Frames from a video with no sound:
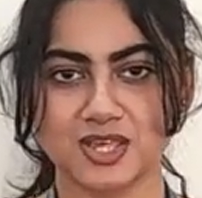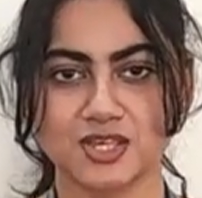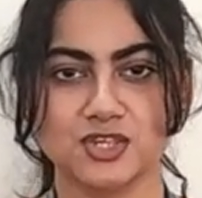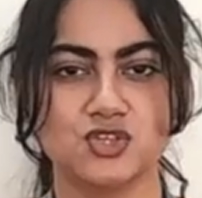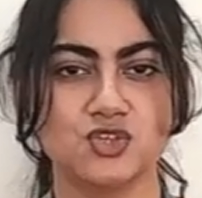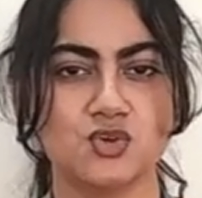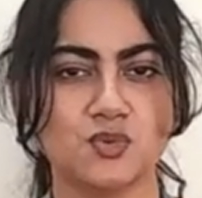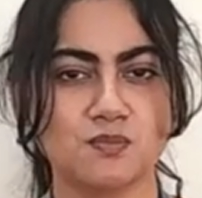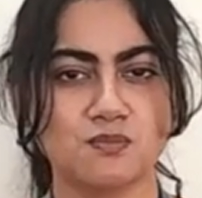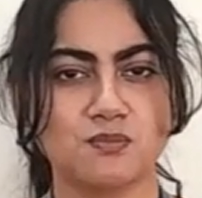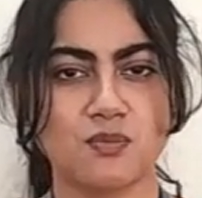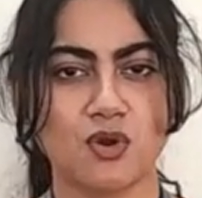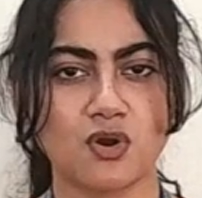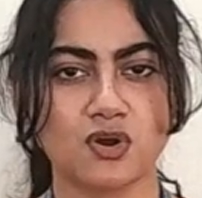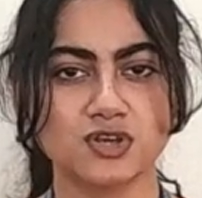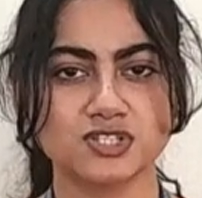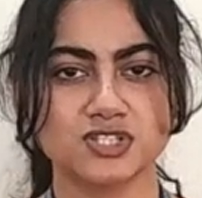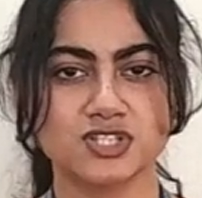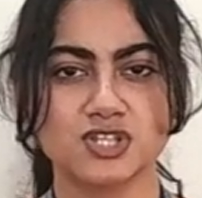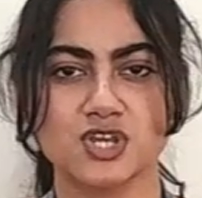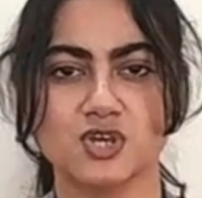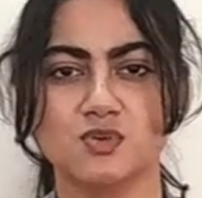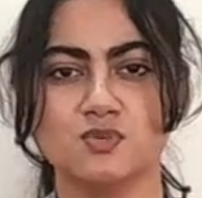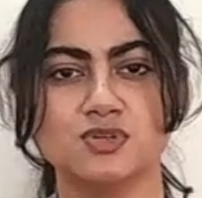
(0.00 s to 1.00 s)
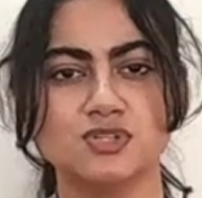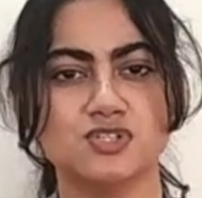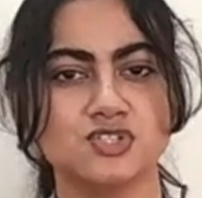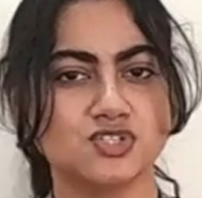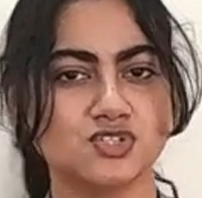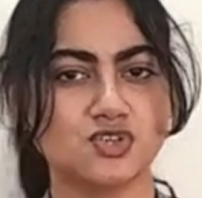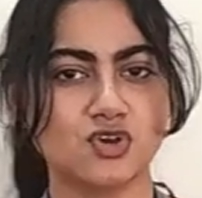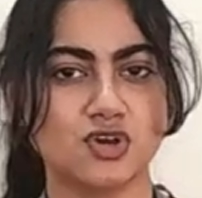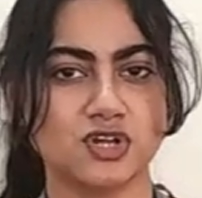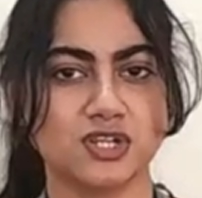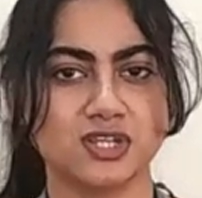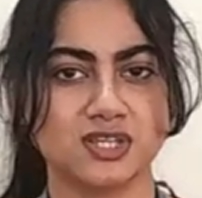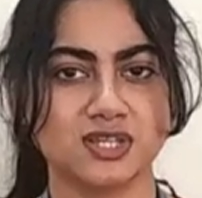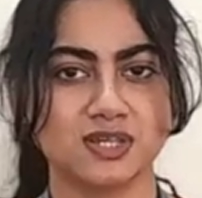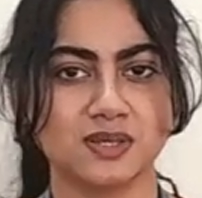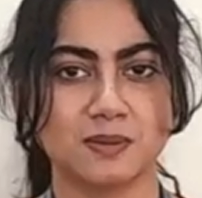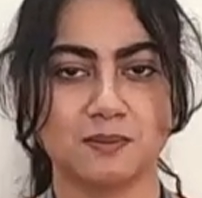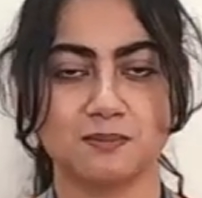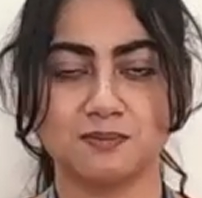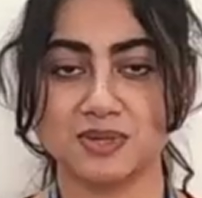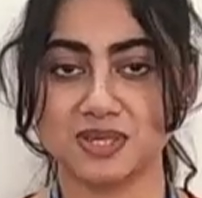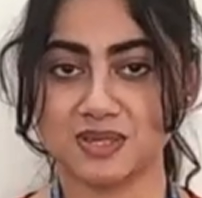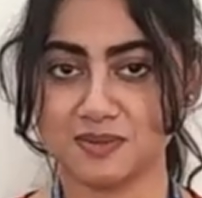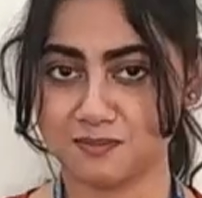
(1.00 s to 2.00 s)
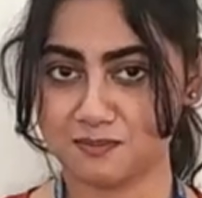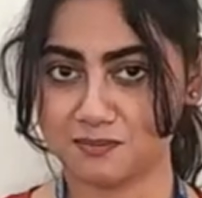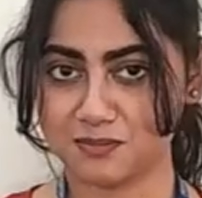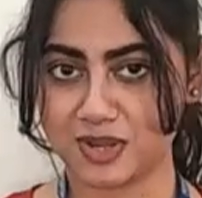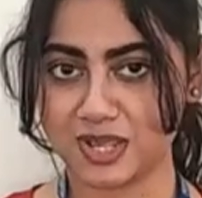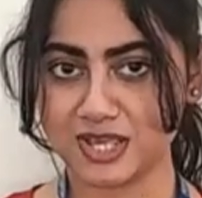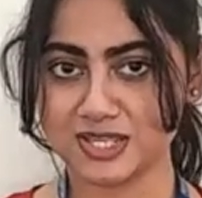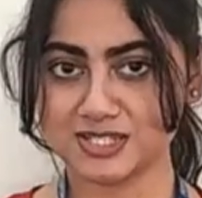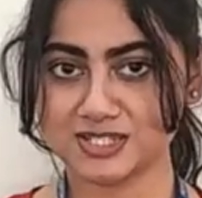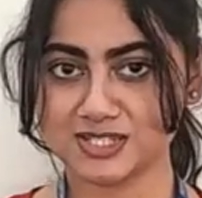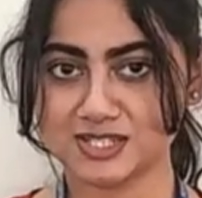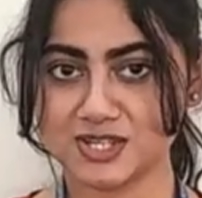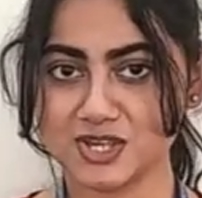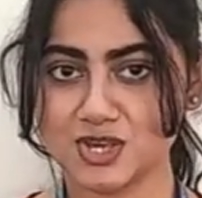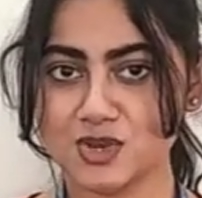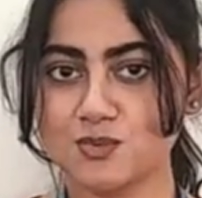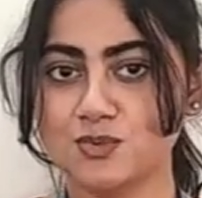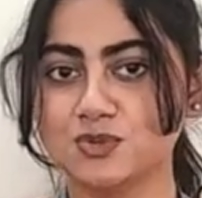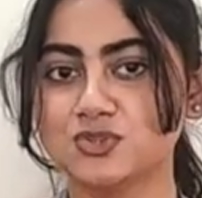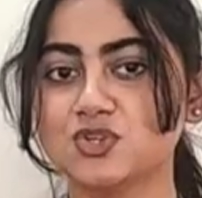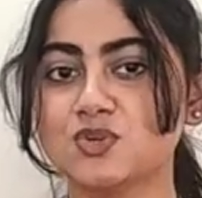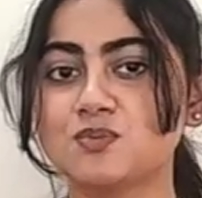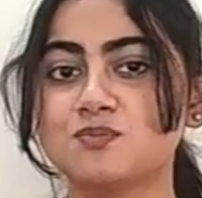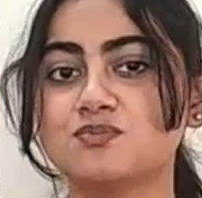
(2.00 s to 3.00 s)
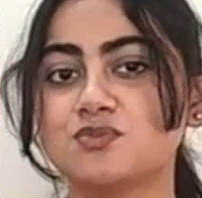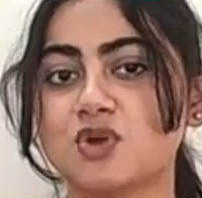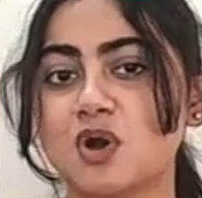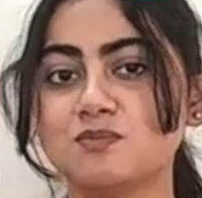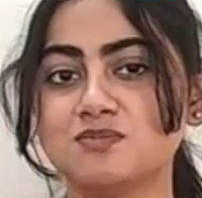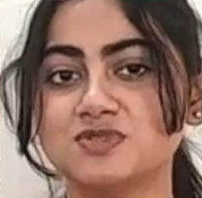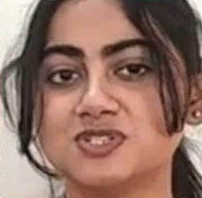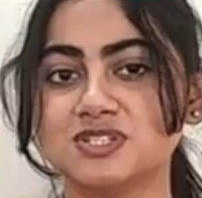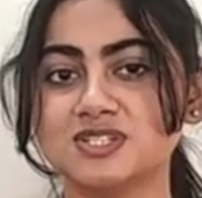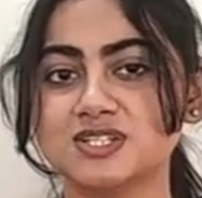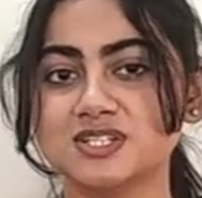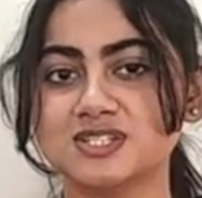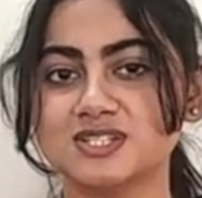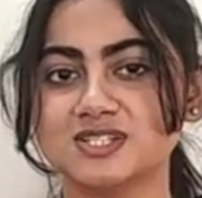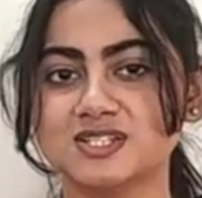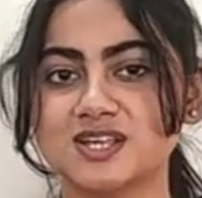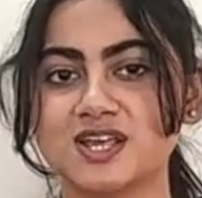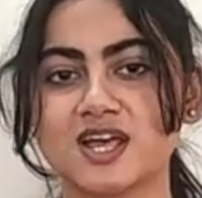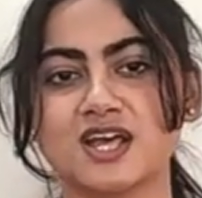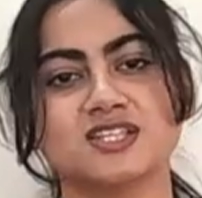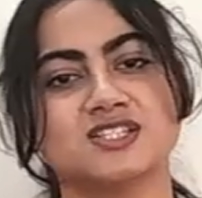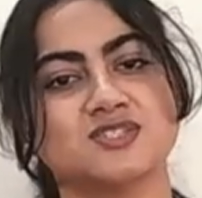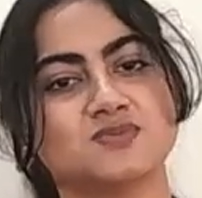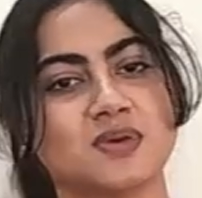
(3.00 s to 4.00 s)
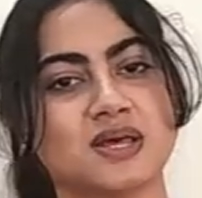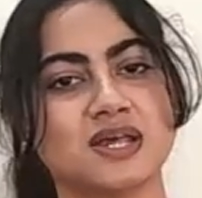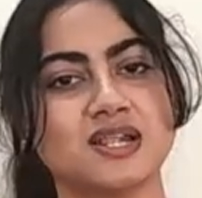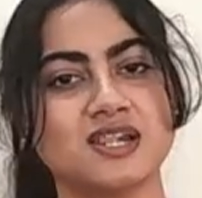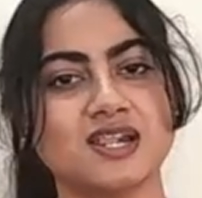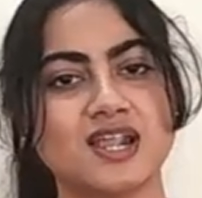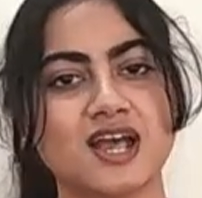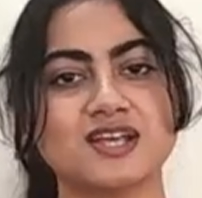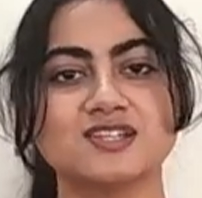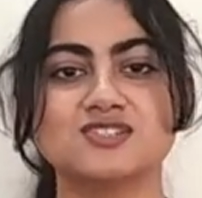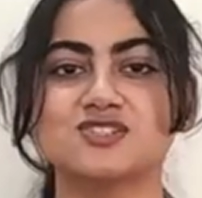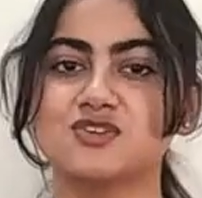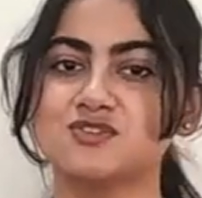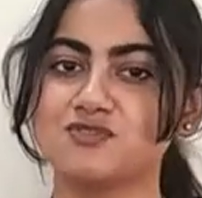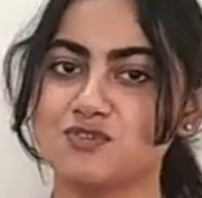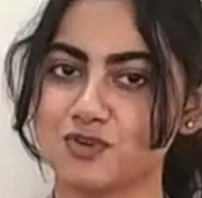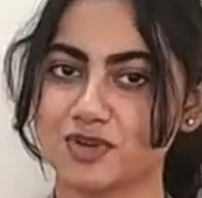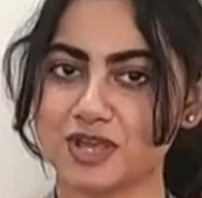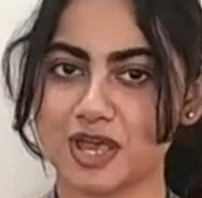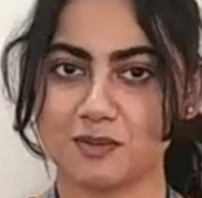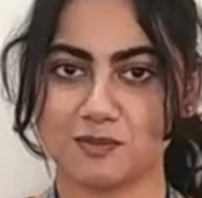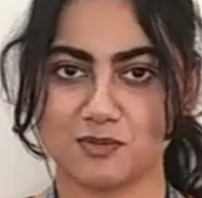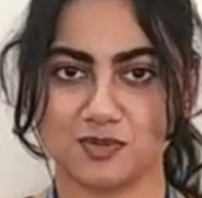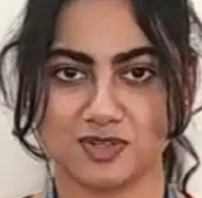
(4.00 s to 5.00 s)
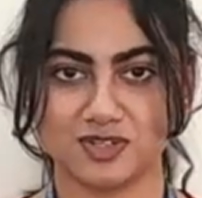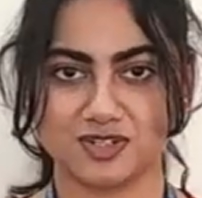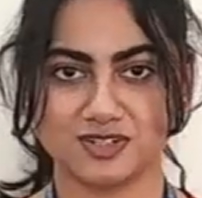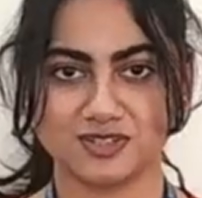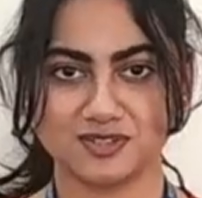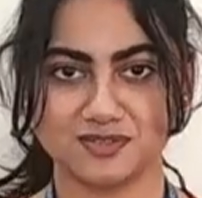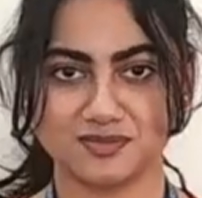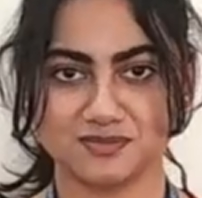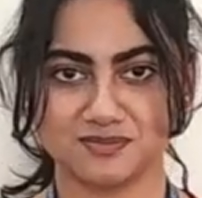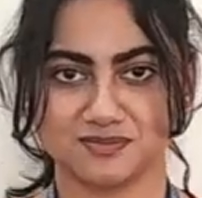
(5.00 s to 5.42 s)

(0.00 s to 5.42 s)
Your boss will surely be impressed with your promptness as well as your vocabulary.